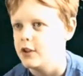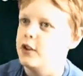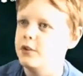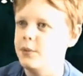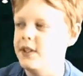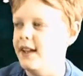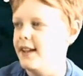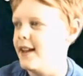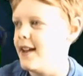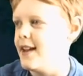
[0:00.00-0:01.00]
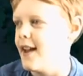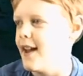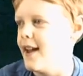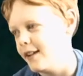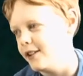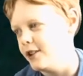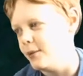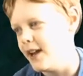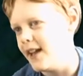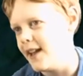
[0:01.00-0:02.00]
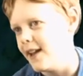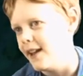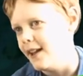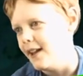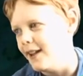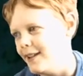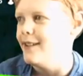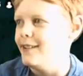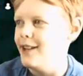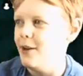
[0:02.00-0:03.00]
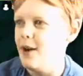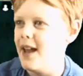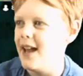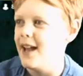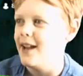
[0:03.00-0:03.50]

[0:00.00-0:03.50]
Should we take it? Should we? Should we?